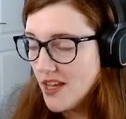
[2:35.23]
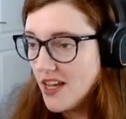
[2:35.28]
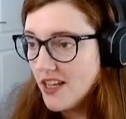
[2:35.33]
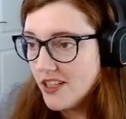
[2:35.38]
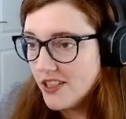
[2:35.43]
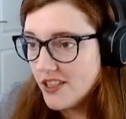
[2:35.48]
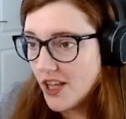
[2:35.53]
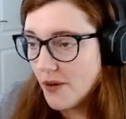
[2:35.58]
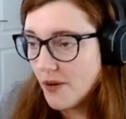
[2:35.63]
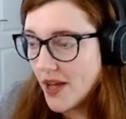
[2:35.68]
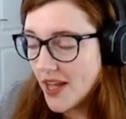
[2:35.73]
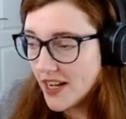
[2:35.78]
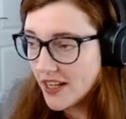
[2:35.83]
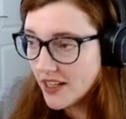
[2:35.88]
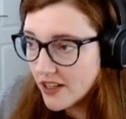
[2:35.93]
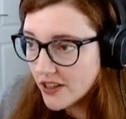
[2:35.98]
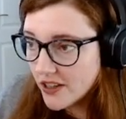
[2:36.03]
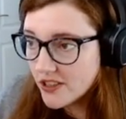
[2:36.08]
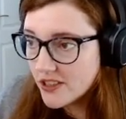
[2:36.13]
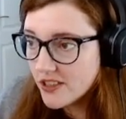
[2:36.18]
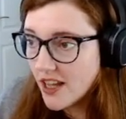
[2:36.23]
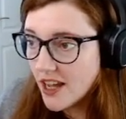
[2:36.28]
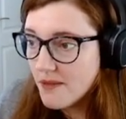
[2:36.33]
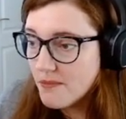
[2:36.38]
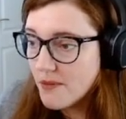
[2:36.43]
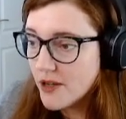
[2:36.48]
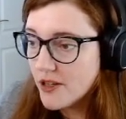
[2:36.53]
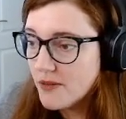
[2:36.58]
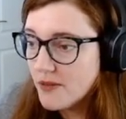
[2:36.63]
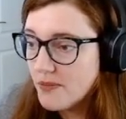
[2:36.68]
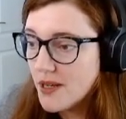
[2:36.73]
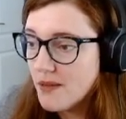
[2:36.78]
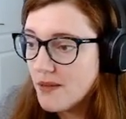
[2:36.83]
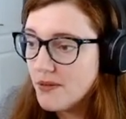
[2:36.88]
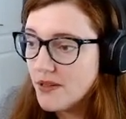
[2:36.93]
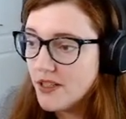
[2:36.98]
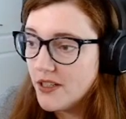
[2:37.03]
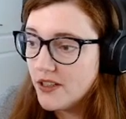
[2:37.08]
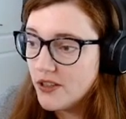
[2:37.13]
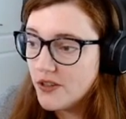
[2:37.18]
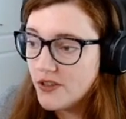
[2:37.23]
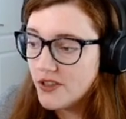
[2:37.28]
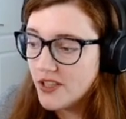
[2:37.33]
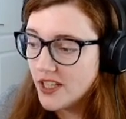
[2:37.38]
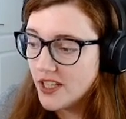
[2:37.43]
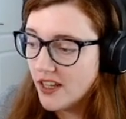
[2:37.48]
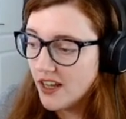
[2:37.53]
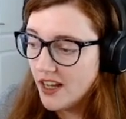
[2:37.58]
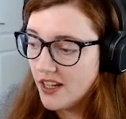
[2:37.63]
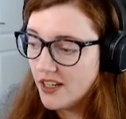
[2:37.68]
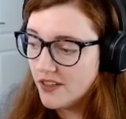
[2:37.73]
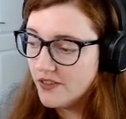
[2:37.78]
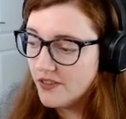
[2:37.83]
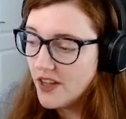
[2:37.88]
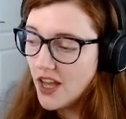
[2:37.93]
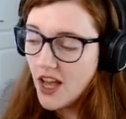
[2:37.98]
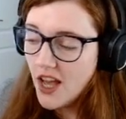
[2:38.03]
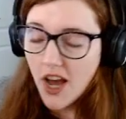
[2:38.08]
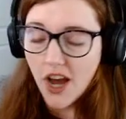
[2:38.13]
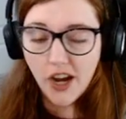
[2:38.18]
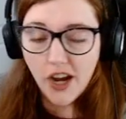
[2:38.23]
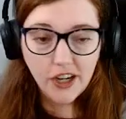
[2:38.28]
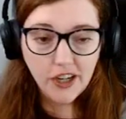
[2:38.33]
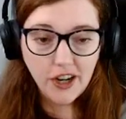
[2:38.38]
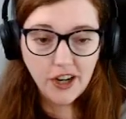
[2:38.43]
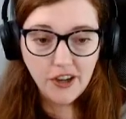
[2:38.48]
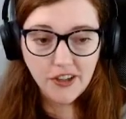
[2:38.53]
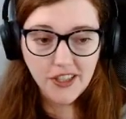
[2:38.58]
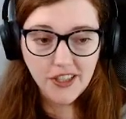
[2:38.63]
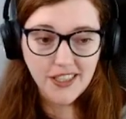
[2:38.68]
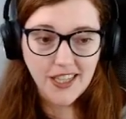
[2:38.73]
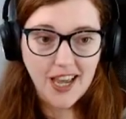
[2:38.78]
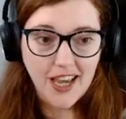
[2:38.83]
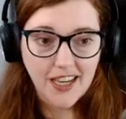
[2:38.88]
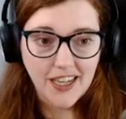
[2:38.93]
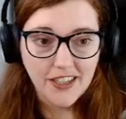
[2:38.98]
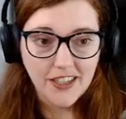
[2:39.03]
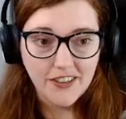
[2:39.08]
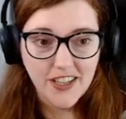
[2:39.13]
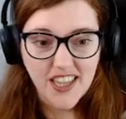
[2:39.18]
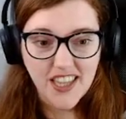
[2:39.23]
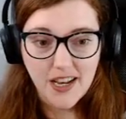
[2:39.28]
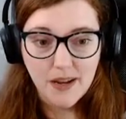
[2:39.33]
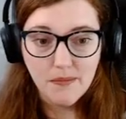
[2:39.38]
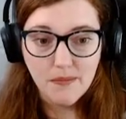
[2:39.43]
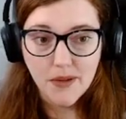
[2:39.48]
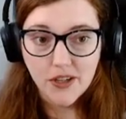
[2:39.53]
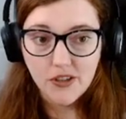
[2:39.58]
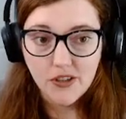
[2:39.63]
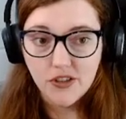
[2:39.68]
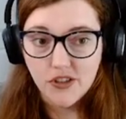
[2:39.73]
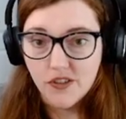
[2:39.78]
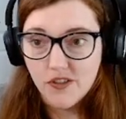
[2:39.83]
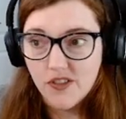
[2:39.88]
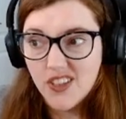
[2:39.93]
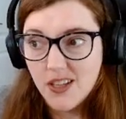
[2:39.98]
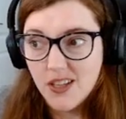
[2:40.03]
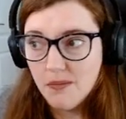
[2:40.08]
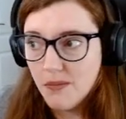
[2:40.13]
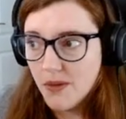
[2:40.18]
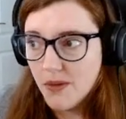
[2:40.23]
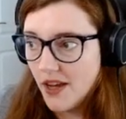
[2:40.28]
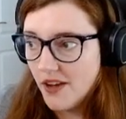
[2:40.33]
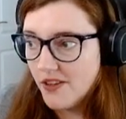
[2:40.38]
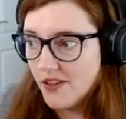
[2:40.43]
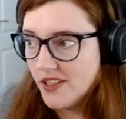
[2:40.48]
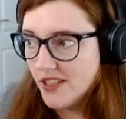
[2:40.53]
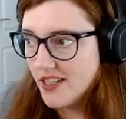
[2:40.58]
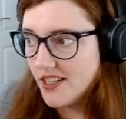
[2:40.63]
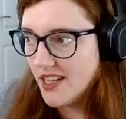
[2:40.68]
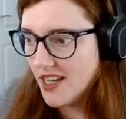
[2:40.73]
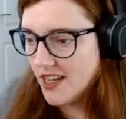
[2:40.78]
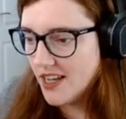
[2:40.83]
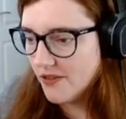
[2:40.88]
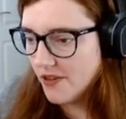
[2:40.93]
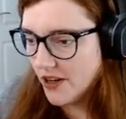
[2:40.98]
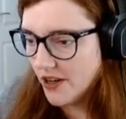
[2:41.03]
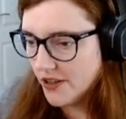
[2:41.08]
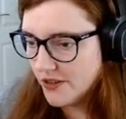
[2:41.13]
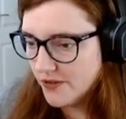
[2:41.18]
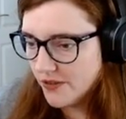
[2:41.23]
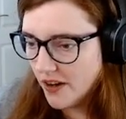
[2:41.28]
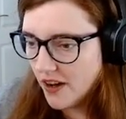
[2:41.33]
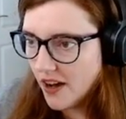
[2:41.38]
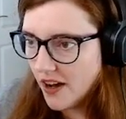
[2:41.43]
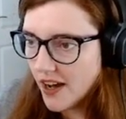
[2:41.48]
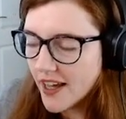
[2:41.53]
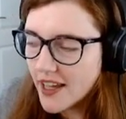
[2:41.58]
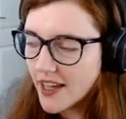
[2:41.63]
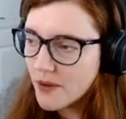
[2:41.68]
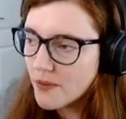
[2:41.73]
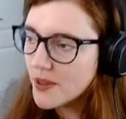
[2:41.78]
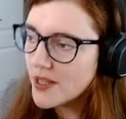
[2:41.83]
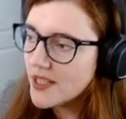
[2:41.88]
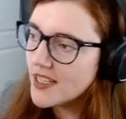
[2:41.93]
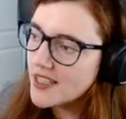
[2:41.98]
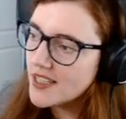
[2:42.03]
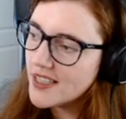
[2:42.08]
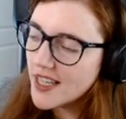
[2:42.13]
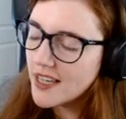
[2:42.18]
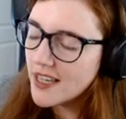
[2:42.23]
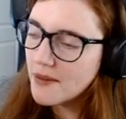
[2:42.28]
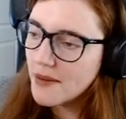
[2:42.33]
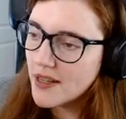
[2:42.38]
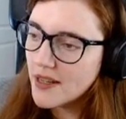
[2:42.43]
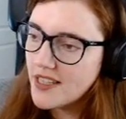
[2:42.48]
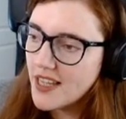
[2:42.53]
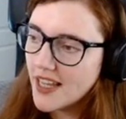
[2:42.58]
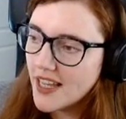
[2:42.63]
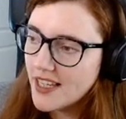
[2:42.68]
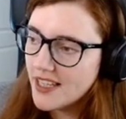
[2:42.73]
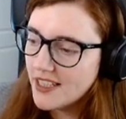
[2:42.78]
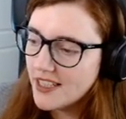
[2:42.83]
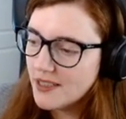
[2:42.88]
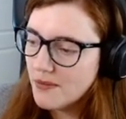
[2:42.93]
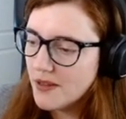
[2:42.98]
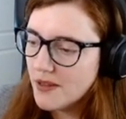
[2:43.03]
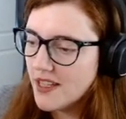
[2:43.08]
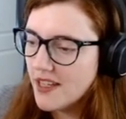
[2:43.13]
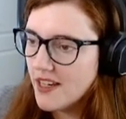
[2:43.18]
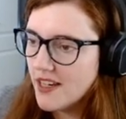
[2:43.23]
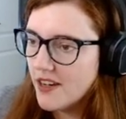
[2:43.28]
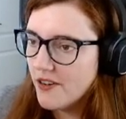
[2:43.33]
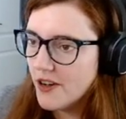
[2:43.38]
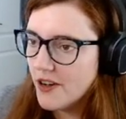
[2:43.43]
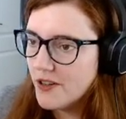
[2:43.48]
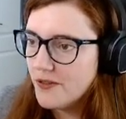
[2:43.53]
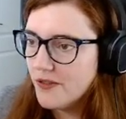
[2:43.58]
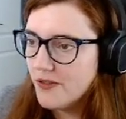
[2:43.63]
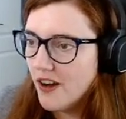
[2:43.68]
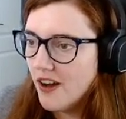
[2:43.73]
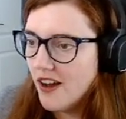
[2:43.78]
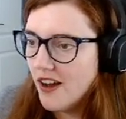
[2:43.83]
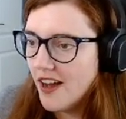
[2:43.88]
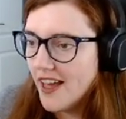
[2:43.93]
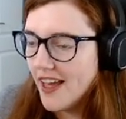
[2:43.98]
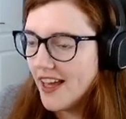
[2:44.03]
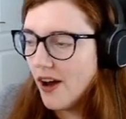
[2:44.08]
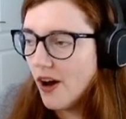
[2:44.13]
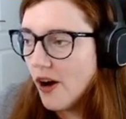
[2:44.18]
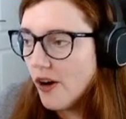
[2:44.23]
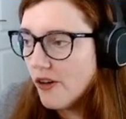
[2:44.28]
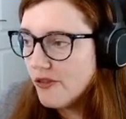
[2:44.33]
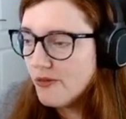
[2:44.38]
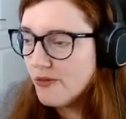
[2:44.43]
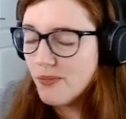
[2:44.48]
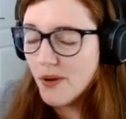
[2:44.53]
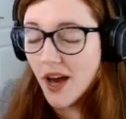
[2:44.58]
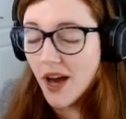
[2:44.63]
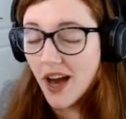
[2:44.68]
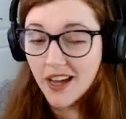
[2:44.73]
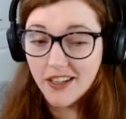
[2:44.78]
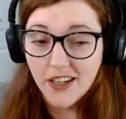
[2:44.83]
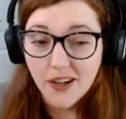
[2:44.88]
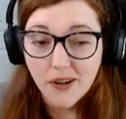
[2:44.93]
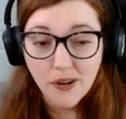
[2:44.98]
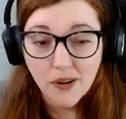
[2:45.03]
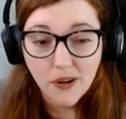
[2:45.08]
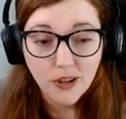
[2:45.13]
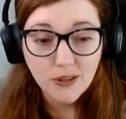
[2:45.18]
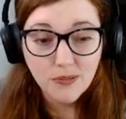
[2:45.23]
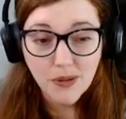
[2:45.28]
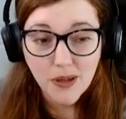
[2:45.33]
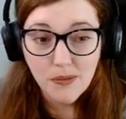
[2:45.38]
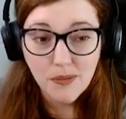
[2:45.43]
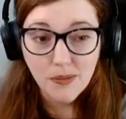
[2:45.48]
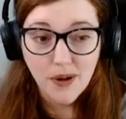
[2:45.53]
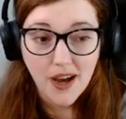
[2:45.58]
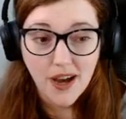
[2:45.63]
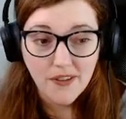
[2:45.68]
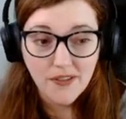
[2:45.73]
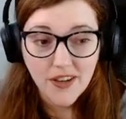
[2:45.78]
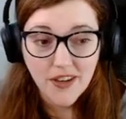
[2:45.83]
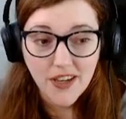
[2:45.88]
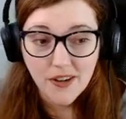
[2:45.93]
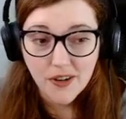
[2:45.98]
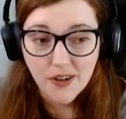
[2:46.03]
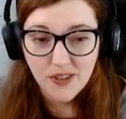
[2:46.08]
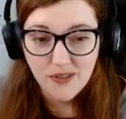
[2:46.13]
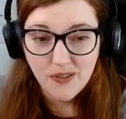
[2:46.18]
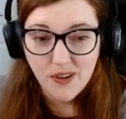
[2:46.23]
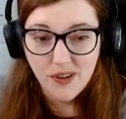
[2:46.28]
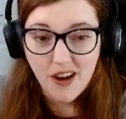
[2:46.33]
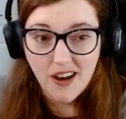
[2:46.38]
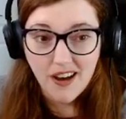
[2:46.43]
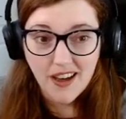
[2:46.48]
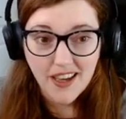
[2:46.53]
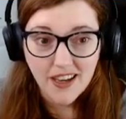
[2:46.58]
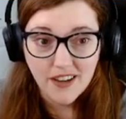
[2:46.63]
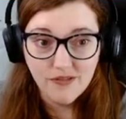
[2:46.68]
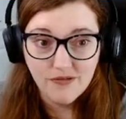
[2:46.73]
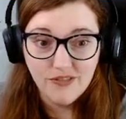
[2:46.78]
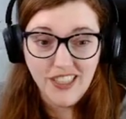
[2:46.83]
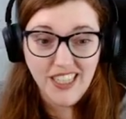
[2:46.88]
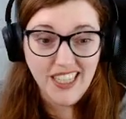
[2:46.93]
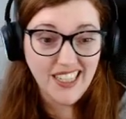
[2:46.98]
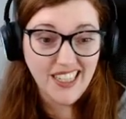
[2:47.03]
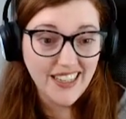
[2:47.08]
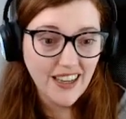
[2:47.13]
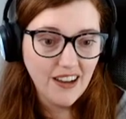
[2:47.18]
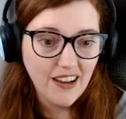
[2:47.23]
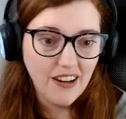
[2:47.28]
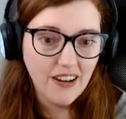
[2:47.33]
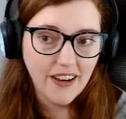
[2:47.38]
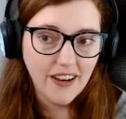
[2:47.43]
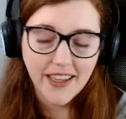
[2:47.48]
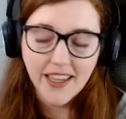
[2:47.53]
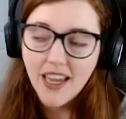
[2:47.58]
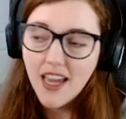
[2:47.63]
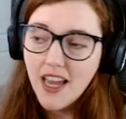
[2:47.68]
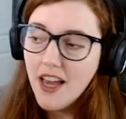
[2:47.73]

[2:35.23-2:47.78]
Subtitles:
So it looks like most people are using kind of Cloak and Dagger and then a mixture of symbiotes and heroes for hire. We did think about taking some of the heroes for hire off, but I know a lot of people have heroes for hire really high